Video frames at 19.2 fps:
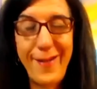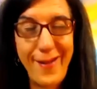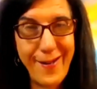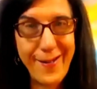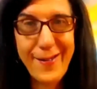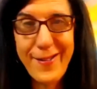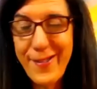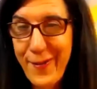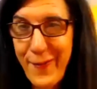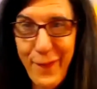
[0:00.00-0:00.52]

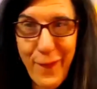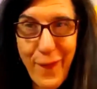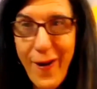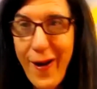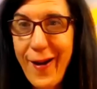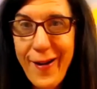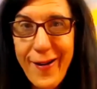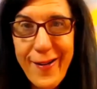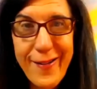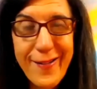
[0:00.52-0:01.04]
this is
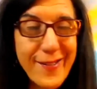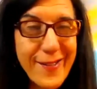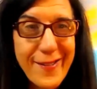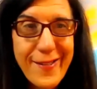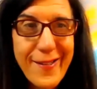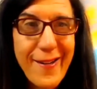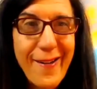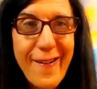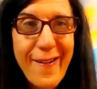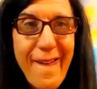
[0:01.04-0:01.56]
fine this is
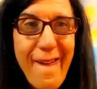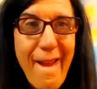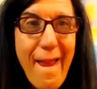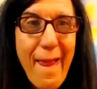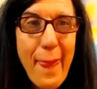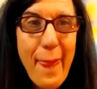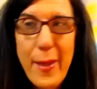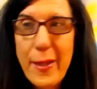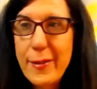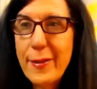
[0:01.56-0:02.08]

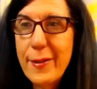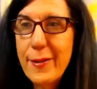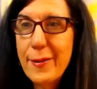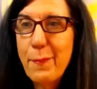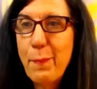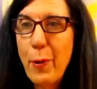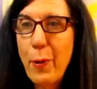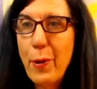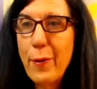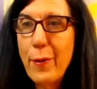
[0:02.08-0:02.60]
this is
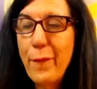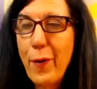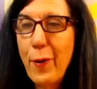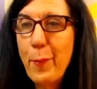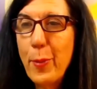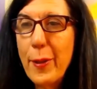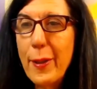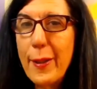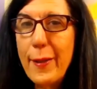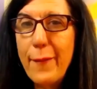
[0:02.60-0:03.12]
part of our
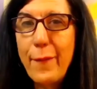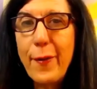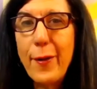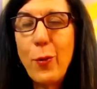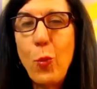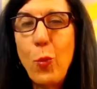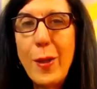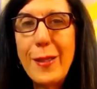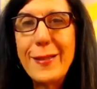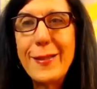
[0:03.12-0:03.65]
belief and it
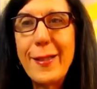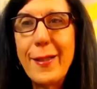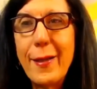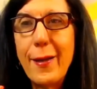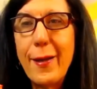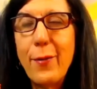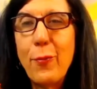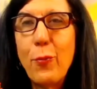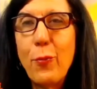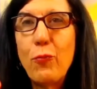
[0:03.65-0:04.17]
wasn't
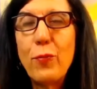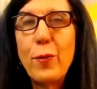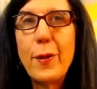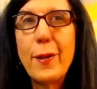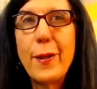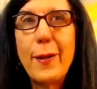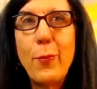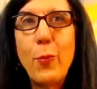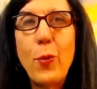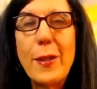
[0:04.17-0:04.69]
it
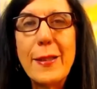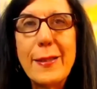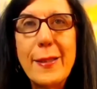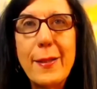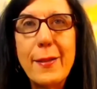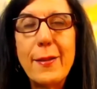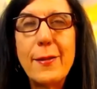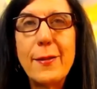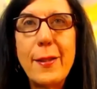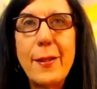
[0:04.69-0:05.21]
really
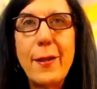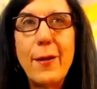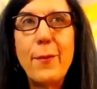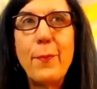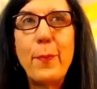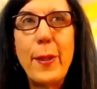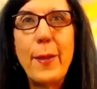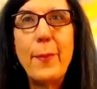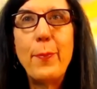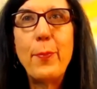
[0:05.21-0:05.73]
wasn't until
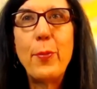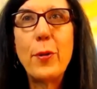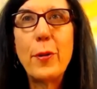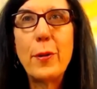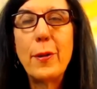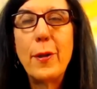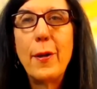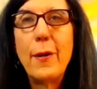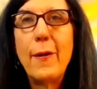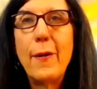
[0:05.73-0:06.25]

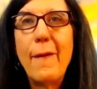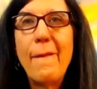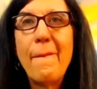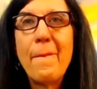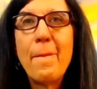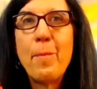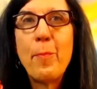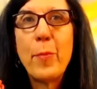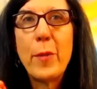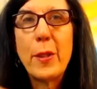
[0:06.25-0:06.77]
people
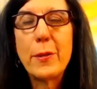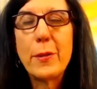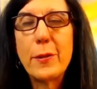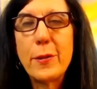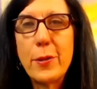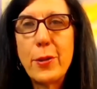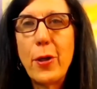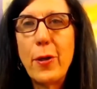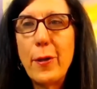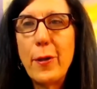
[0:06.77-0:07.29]

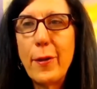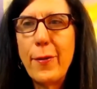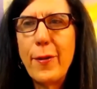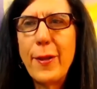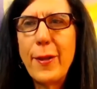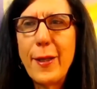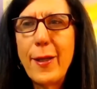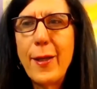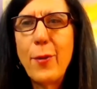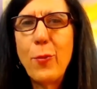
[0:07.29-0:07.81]
started
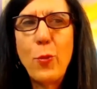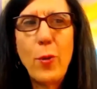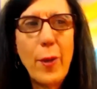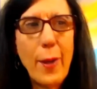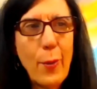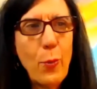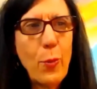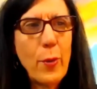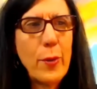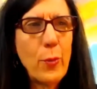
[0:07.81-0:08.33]
thinking, well, I
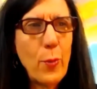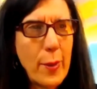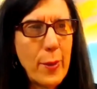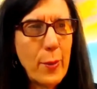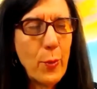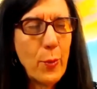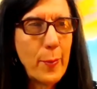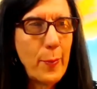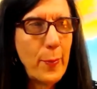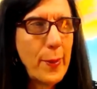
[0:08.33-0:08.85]
wonder what it
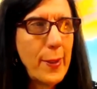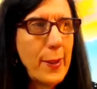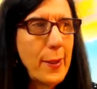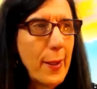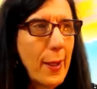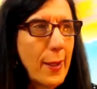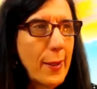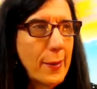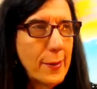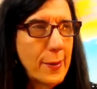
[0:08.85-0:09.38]
would be
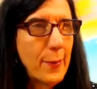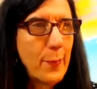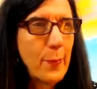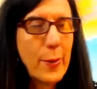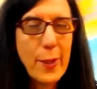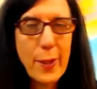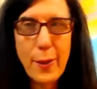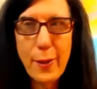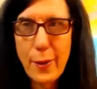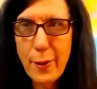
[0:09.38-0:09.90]
like to
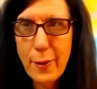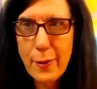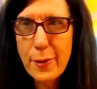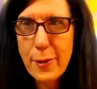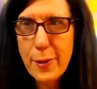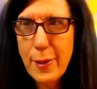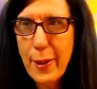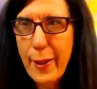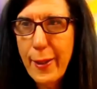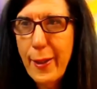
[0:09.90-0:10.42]
be a
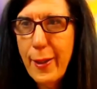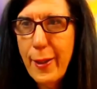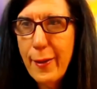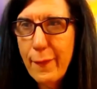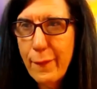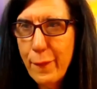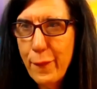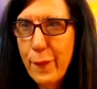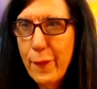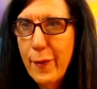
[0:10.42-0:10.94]

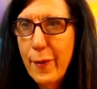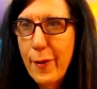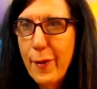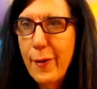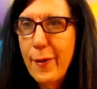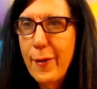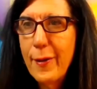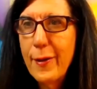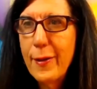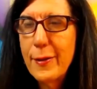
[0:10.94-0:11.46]
slave.
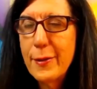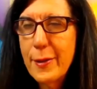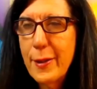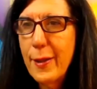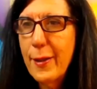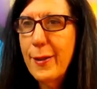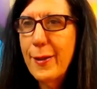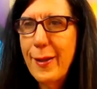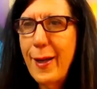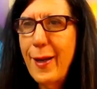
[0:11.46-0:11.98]
It's yeah.
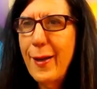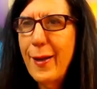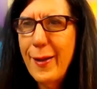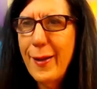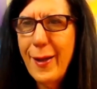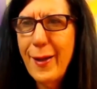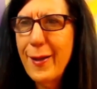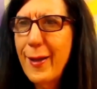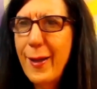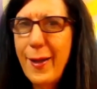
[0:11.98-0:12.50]
like, yeah,
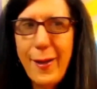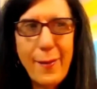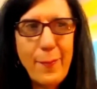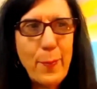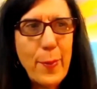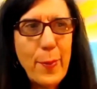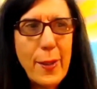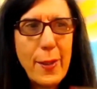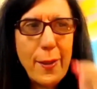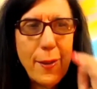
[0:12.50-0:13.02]
that can't
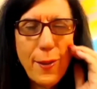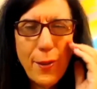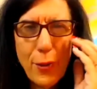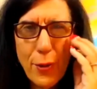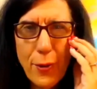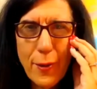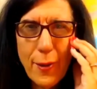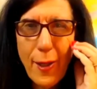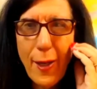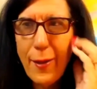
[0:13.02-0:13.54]
be
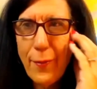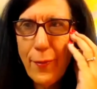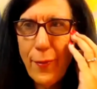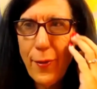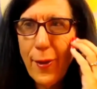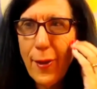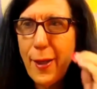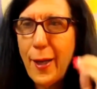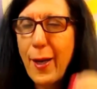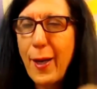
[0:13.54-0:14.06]
good. I don't
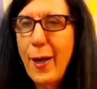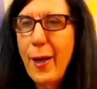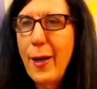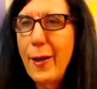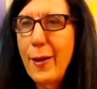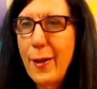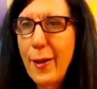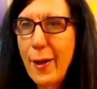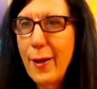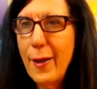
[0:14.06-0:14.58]
think
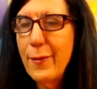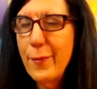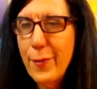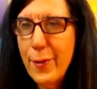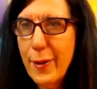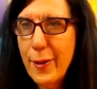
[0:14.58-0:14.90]
I, I don't think